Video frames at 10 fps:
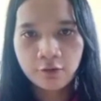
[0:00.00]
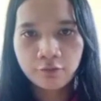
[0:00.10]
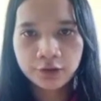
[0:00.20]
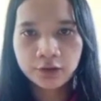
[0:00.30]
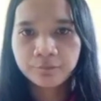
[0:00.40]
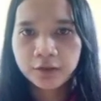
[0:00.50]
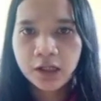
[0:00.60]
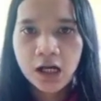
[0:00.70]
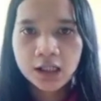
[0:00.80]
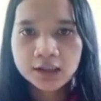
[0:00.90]
a word.
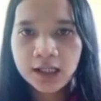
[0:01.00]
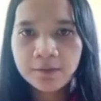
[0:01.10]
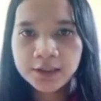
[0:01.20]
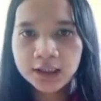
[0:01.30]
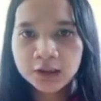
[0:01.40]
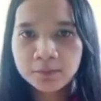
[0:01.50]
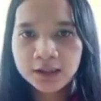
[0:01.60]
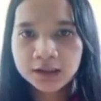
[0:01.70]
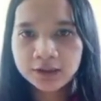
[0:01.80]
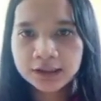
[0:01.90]
Subjects
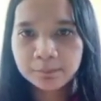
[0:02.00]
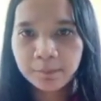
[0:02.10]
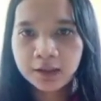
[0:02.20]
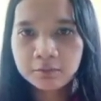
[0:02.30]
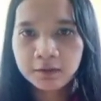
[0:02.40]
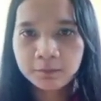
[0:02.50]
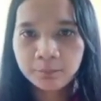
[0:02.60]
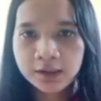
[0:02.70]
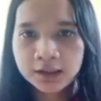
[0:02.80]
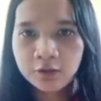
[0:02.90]
must respond by
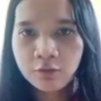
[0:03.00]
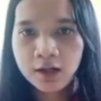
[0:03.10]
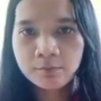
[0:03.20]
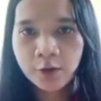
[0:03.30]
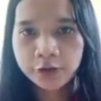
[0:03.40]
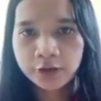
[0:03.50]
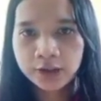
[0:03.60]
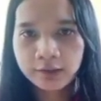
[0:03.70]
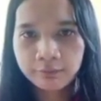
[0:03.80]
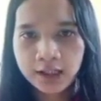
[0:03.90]
pressing one
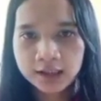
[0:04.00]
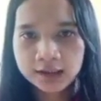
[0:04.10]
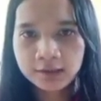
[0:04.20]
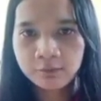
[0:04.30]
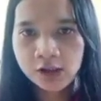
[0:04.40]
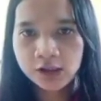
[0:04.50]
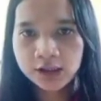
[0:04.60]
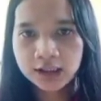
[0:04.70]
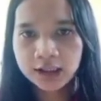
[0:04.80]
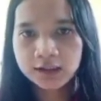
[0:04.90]
button if the
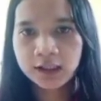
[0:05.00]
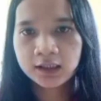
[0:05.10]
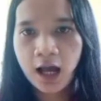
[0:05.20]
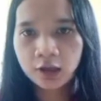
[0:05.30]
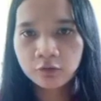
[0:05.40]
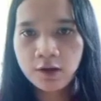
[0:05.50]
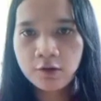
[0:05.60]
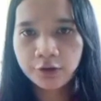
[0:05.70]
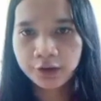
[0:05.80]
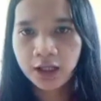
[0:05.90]
stimulus is an
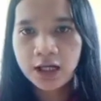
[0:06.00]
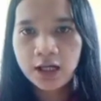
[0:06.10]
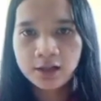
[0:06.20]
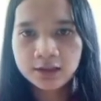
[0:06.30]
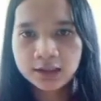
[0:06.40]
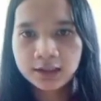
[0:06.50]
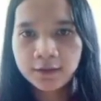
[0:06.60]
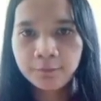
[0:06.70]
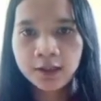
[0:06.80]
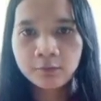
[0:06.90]
actual word and a
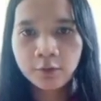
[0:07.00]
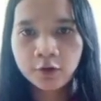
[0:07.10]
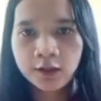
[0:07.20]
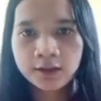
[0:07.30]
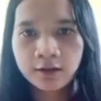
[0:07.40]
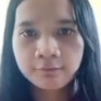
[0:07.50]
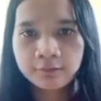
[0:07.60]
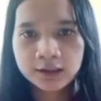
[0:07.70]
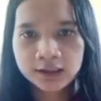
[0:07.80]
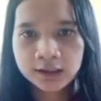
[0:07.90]
different button if
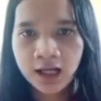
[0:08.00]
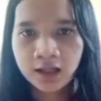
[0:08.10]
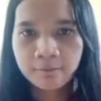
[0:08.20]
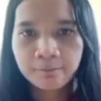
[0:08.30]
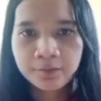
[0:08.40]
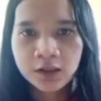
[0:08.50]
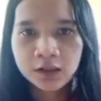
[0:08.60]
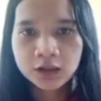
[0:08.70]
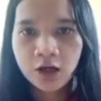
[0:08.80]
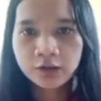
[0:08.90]
it is not.
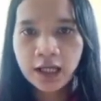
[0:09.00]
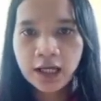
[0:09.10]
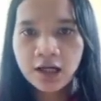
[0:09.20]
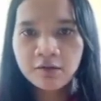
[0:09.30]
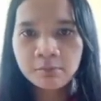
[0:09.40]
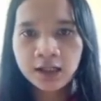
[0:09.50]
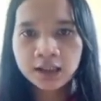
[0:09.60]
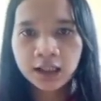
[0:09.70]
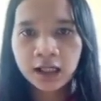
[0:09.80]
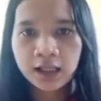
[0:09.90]
So they are
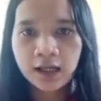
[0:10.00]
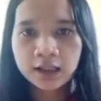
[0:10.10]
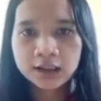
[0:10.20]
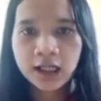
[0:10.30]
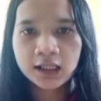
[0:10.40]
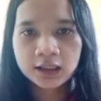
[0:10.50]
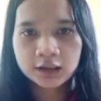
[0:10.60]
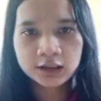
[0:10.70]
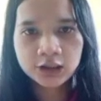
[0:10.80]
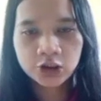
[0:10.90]
making a lexical
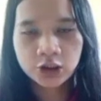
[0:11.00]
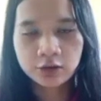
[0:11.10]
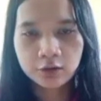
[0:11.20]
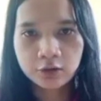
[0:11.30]
decision.